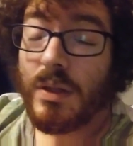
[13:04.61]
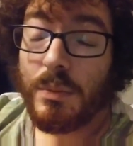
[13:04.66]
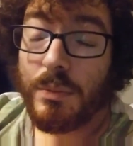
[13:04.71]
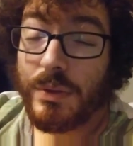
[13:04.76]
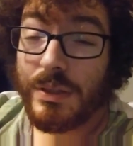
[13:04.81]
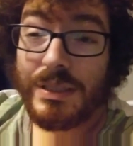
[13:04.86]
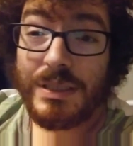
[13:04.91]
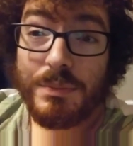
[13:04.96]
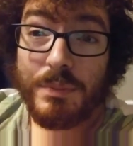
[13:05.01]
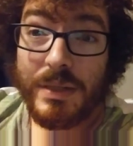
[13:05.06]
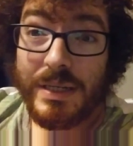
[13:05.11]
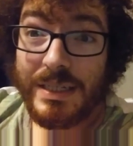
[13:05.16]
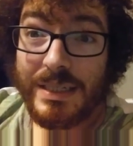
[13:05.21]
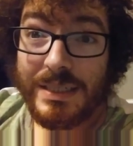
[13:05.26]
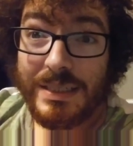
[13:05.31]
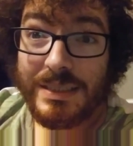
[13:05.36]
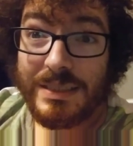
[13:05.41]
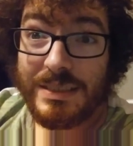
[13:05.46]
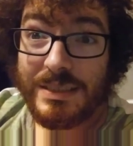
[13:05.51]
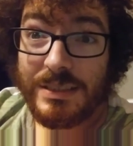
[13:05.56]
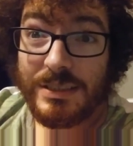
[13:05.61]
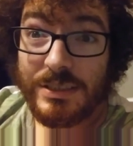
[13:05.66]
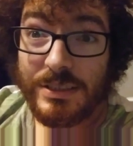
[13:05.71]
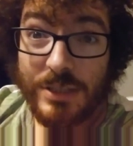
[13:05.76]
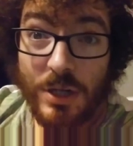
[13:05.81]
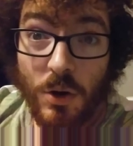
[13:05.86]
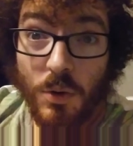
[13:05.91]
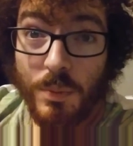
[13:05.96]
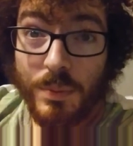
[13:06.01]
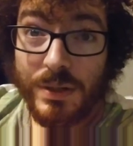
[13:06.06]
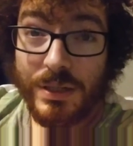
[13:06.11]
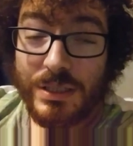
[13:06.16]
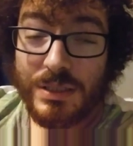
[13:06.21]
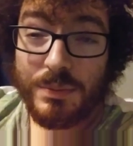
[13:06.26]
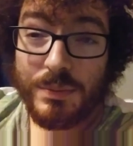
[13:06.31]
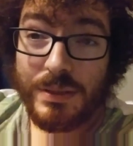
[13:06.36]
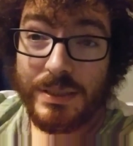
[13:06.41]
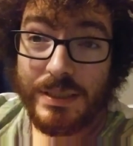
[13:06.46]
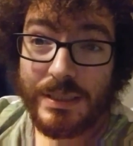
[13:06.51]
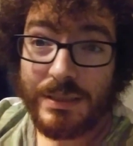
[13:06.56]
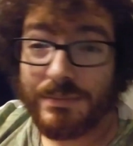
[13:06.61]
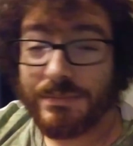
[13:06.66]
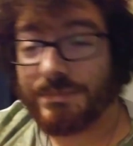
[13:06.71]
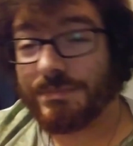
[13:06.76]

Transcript: But it's making so much money.